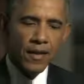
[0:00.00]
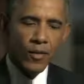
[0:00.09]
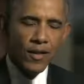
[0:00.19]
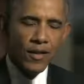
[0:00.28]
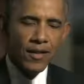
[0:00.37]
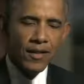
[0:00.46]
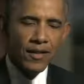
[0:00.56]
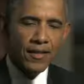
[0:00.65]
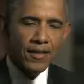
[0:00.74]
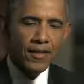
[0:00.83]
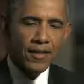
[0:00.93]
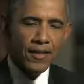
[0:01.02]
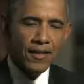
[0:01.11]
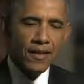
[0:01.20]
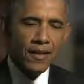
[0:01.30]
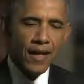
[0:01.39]
Hillary Clinton is
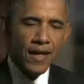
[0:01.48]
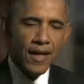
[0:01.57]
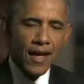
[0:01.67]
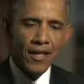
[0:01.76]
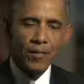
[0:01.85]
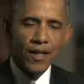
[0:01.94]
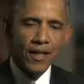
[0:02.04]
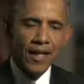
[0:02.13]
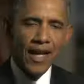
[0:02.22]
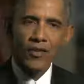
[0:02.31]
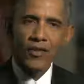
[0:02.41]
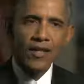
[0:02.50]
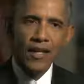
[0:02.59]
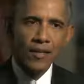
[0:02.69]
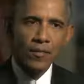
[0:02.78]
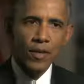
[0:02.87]
and has been an
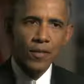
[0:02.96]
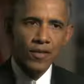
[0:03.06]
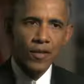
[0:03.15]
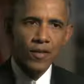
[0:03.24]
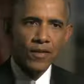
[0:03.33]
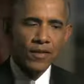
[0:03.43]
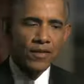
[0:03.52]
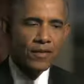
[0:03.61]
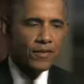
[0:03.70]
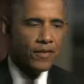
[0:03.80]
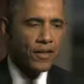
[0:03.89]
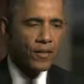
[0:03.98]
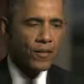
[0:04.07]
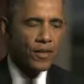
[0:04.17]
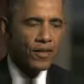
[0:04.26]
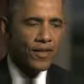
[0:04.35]
outstanding public servant. She
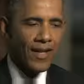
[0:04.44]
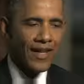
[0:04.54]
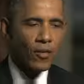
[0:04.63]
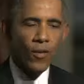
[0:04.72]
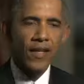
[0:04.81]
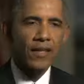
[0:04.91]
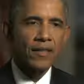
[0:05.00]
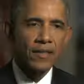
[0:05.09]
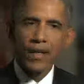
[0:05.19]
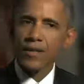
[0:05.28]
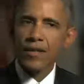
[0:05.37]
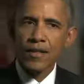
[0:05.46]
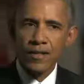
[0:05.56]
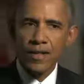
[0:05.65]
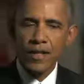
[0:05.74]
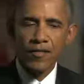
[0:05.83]
was a great Secretary
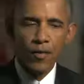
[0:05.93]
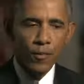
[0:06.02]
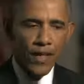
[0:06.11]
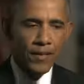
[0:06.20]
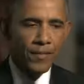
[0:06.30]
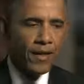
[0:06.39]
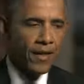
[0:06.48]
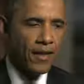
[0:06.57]
of State for me.